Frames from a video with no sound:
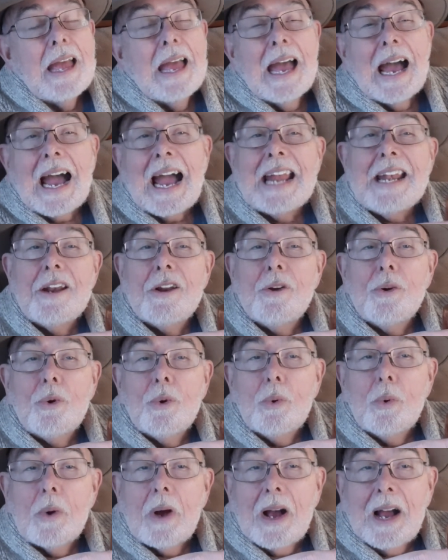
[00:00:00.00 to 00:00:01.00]
I
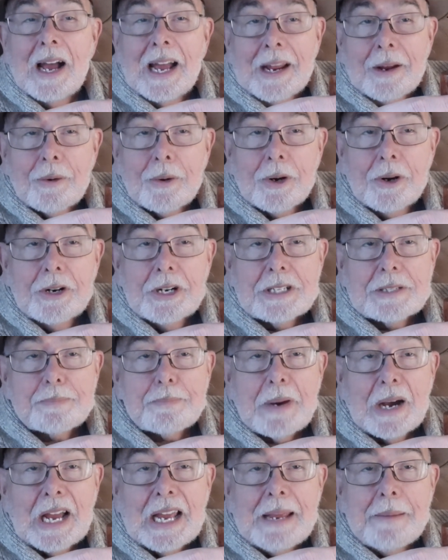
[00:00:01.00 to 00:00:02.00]
knew I ordered this
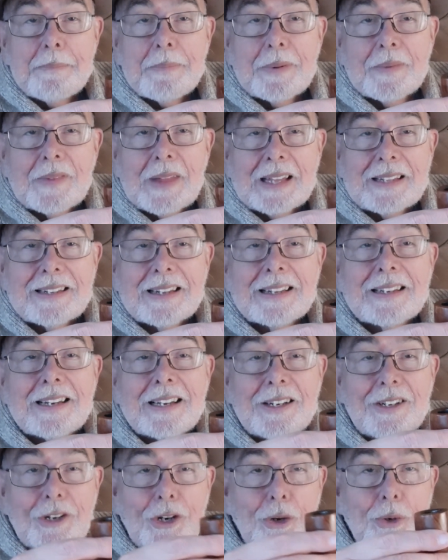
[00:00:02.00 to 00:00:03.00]
pipe,
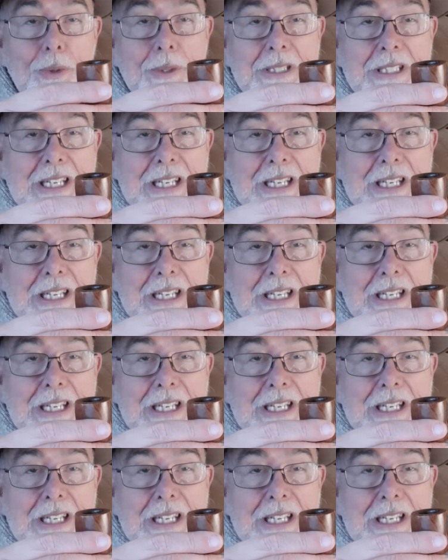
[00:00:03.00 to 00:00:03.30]
knew it was